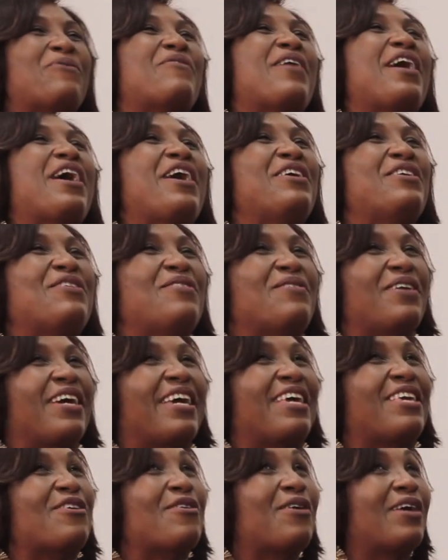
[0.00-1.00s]
where you
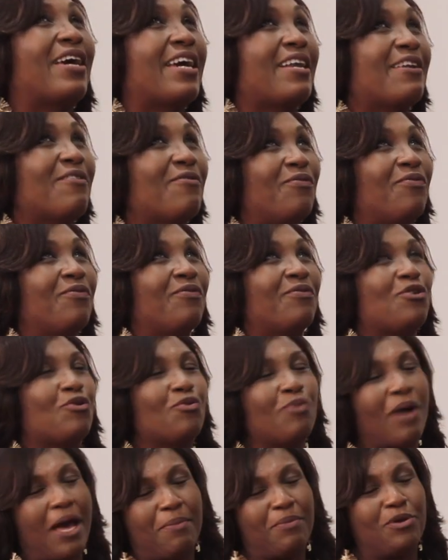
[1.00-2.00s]
you can
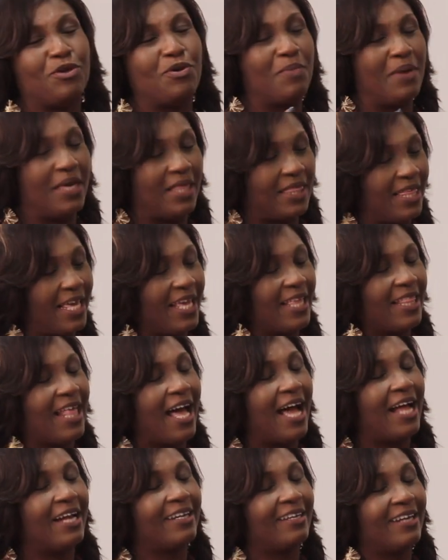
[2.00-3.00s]
you I mean you may think
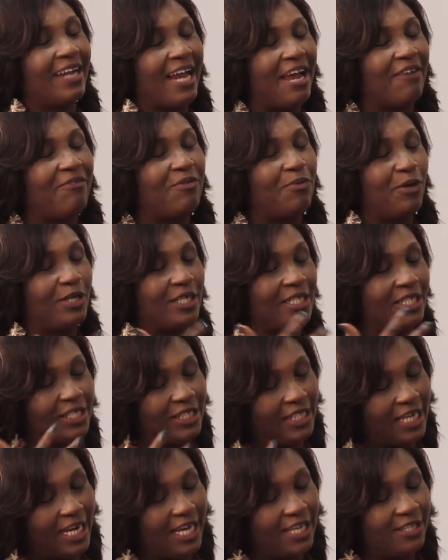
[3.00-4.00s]
that everybody
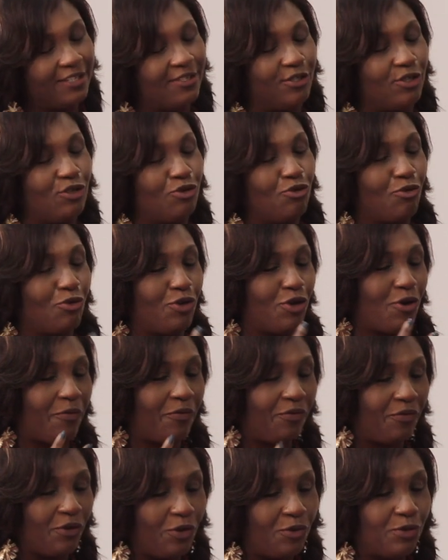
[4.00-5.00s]
shares you know your
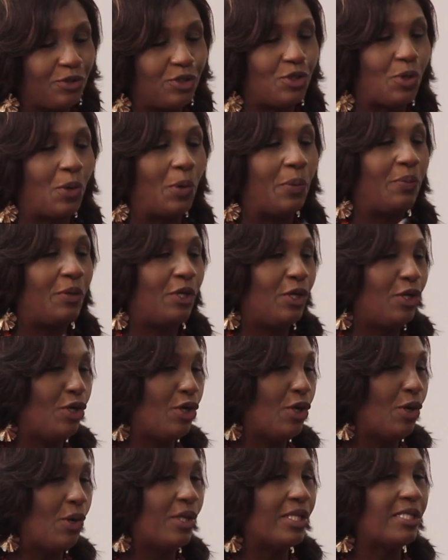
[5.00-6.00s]
views, your
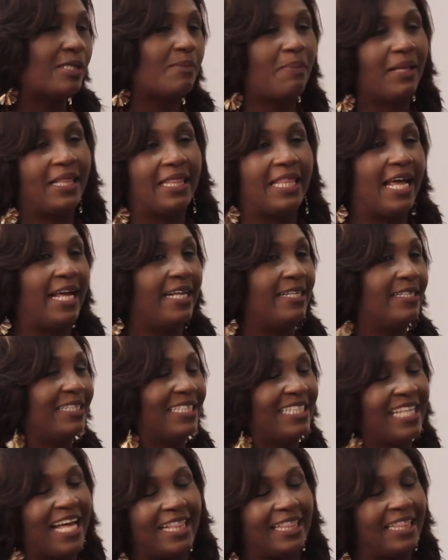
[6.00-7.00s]
opinions, but
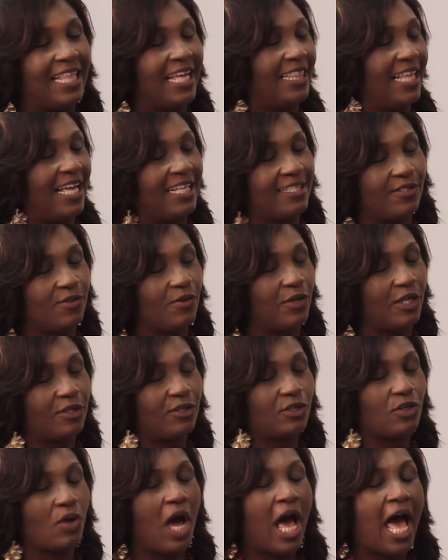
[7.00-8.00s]
then that, that that's not
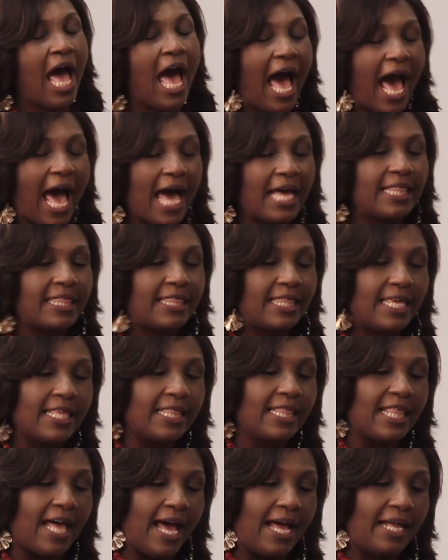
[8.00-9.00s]
it. So I
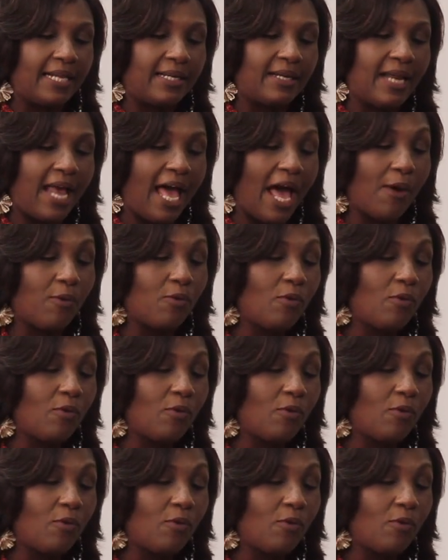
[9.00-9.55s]
think that our